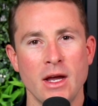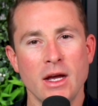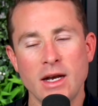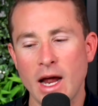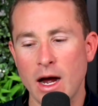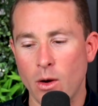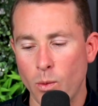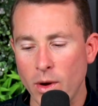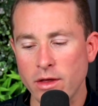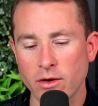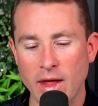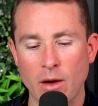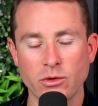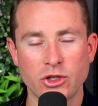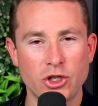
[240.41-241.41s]
Now, whether
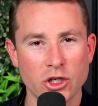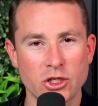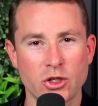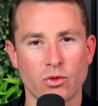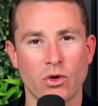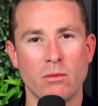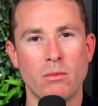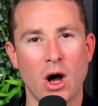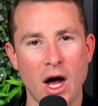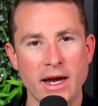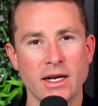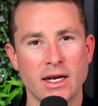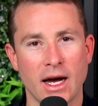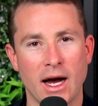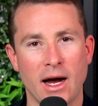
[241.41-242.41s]
that was just a
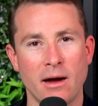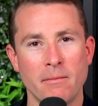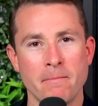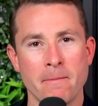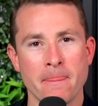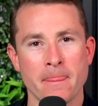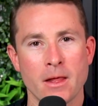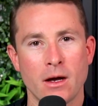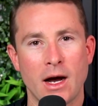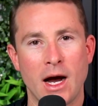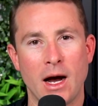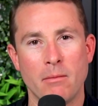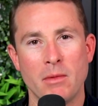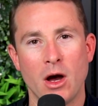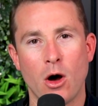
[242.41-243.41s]
reminder
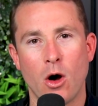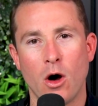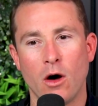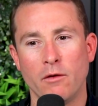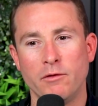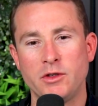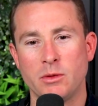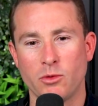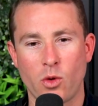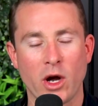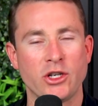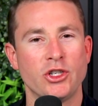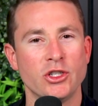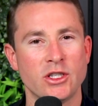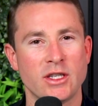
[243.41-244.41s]
of some
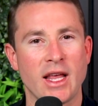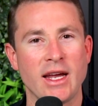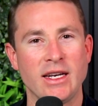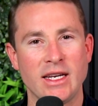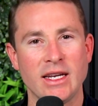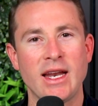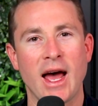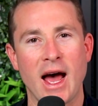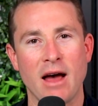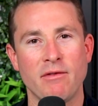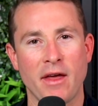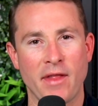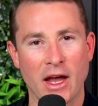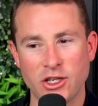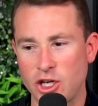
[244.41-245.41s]
questions that they did have
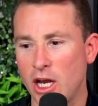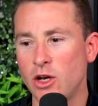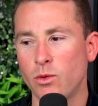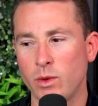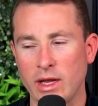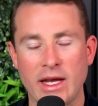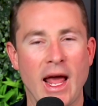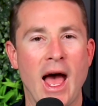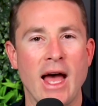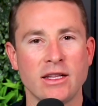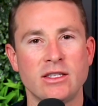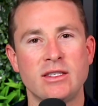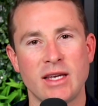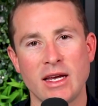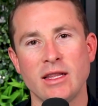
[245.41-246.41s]
and they genuinely had
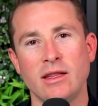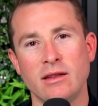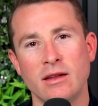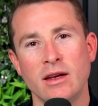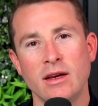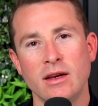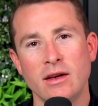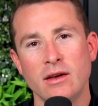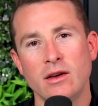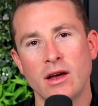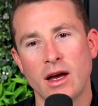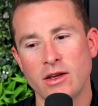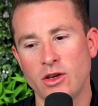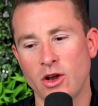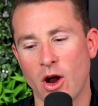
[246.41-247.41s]
seen
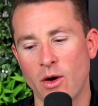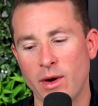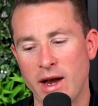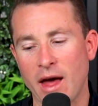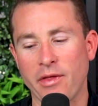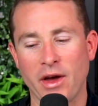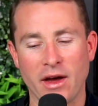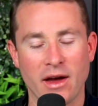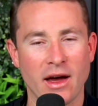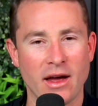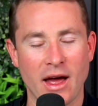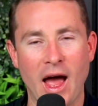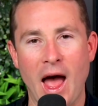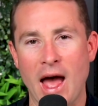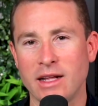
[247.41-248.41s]

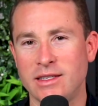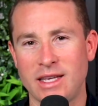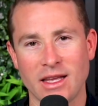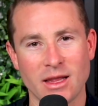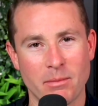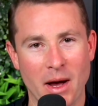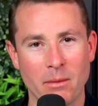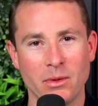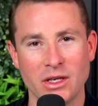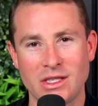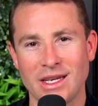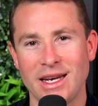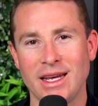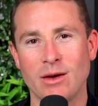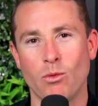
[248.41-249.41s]
had seen the
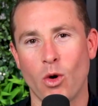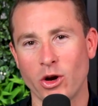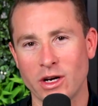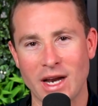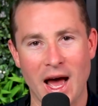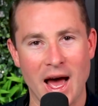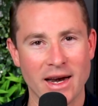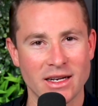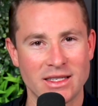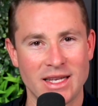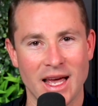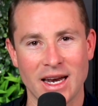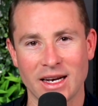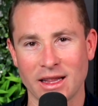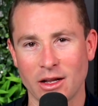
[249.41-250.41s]
publicity and wanted to
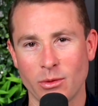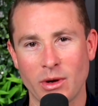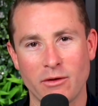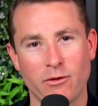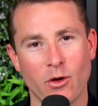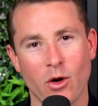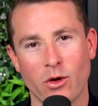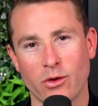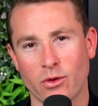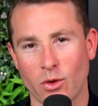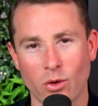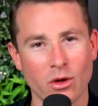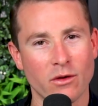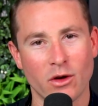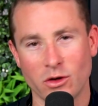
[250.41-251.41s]
understand it a little bit further and
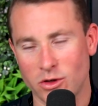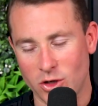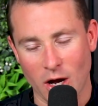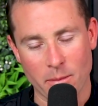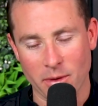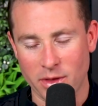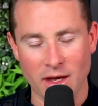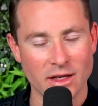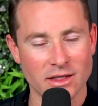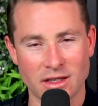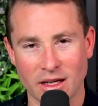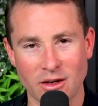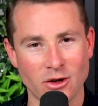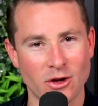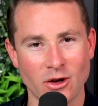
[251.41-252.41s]
all of those type of things
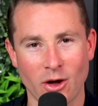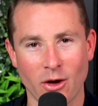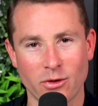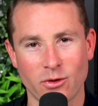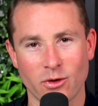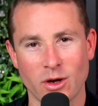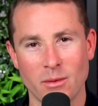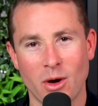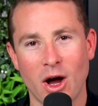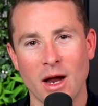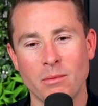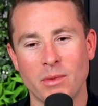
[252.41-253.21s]
that you can go through your mind.